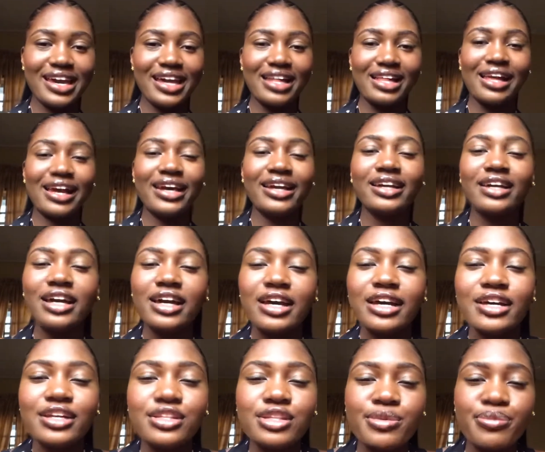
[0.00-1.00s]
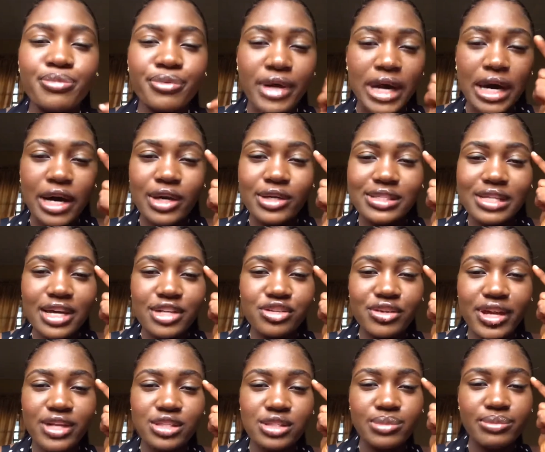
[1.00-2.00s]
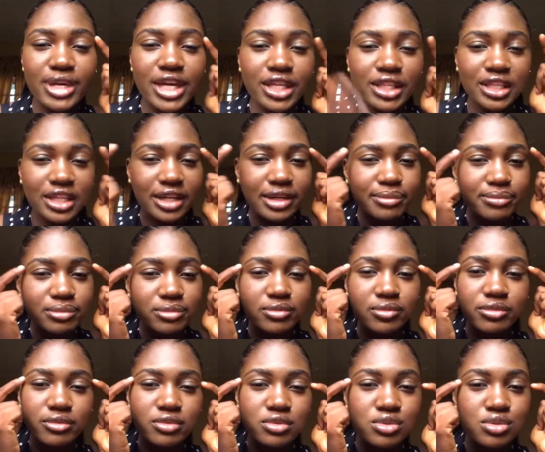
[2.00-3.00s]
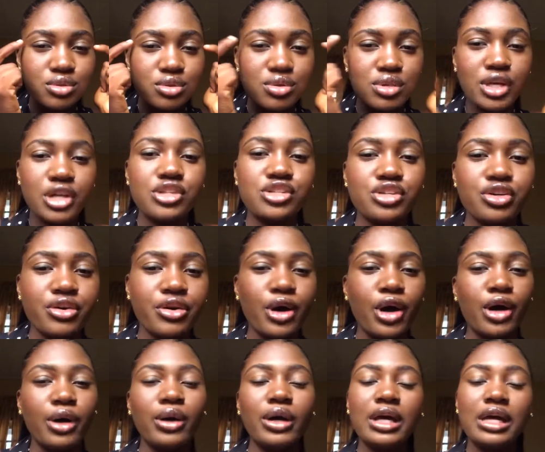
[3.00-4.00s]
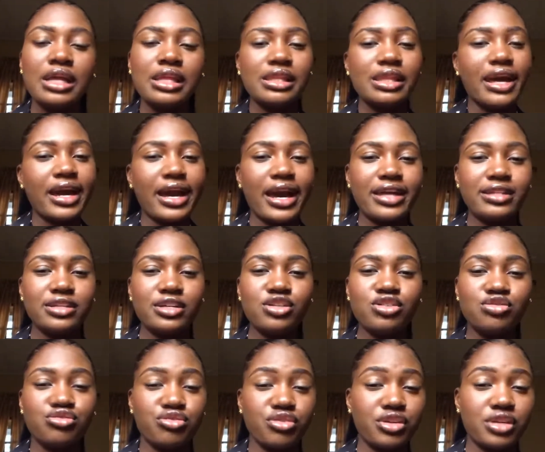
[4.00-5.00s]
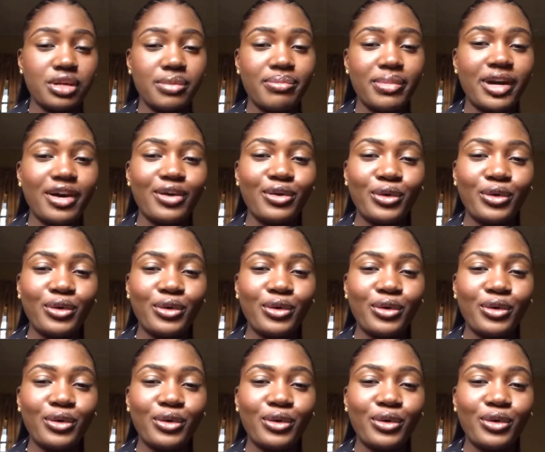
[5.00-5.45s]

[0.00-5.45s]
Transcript: I like the brows. I tried to make them so natural, like I didn't draw them at